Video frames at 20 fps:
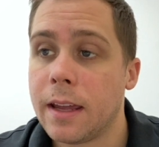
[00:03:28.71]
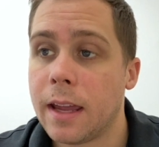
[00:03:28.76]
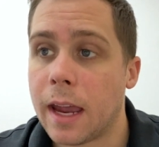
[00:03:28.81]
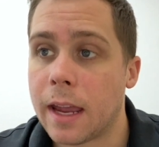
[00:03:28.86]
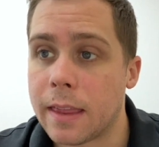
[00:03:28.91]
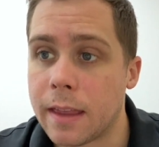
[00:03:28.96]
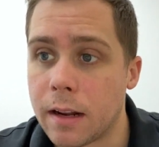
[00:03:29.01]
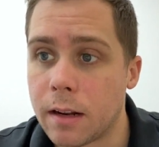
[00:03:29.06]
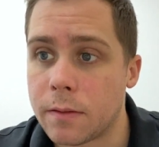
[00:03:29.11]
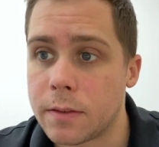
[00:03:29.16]

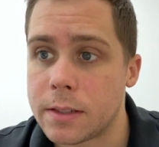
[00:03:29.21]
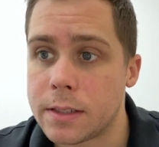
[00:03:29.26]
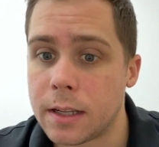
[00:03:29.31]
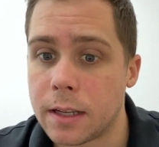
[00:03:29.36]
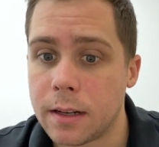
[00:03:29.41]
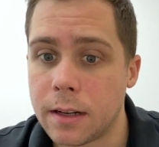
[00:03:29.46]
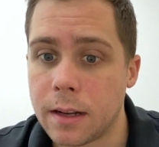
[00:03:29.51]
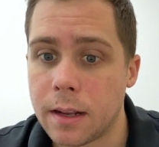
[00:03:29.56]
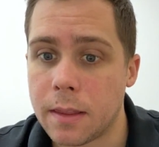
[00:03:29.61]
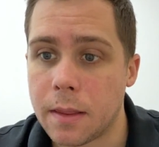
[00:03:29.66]
And then all of a
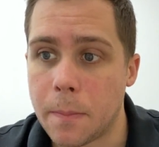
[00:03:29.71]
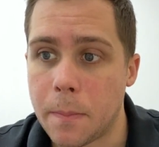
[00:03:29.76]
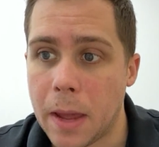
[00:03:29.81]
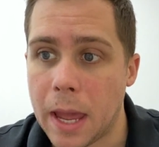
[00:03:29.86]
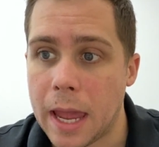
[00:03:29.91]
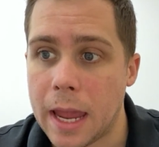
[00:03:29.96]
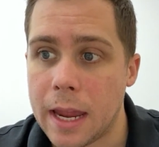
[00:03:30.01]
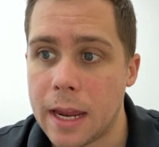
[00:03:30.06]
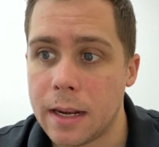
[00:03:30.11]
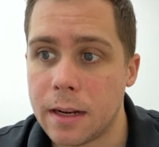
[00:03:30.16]
sudden the
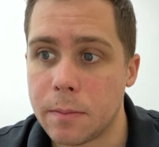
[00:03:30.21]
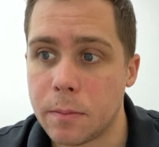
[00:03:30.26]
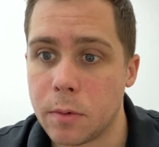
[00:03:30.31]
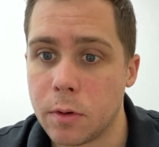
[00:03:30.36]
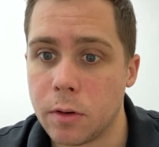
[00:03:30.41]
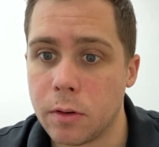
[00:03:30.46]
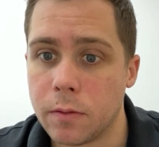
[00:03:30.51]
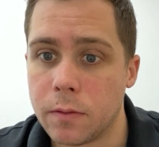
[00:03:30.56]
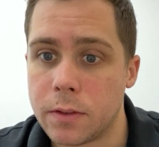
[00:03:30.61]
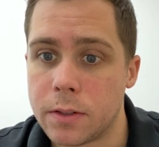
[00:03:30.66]
pain
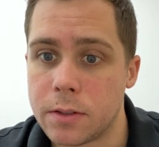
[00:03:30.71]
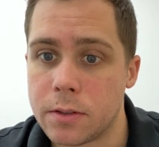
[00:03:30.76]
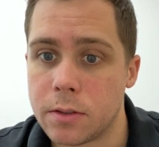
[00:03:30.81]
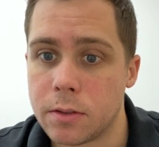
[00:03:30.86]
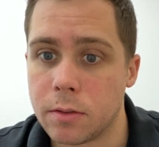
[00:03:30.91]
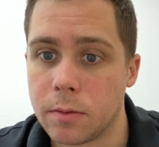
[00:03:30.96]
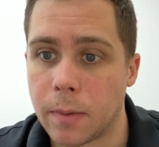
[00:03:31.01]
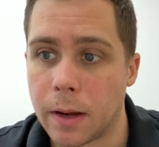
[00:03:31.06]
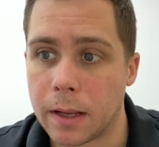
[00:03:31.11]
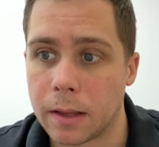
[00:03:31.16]
moved
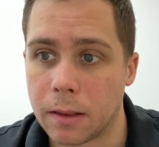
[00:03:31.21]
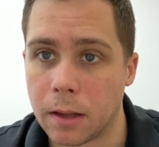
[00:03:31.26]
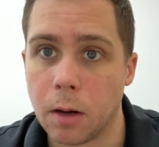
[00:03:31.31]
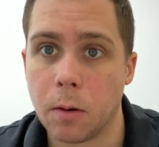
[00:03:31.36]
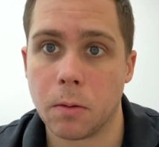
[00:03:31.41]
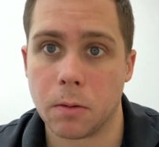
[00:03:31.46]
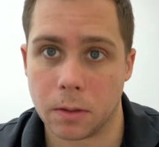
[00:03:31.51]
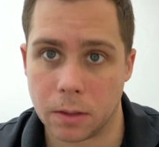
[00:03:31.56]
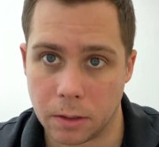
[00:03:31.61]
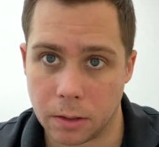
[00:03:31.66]
to my
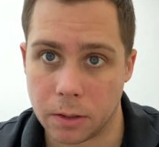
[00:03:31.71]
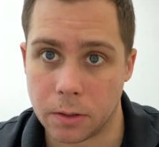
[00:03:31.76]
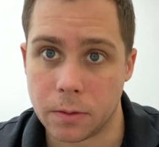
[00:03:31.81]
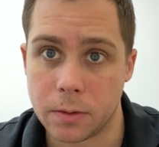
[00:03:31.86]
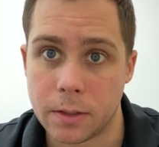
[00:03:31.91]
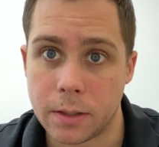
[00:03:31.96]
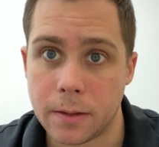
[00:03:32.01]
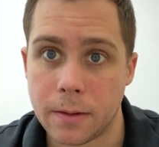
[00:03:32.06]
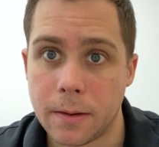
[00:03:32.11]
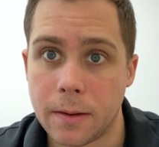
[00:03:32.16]
lower glute.